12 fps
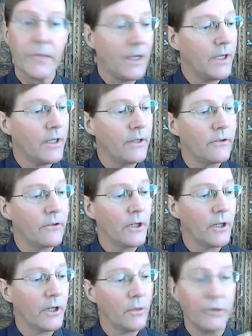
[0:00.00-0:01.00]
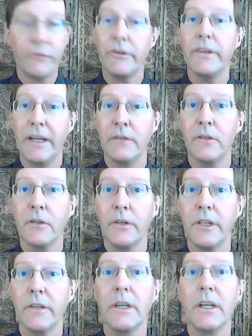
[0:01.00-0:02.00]
and uh, once they download
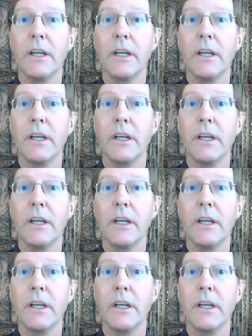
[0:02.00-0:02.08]
it.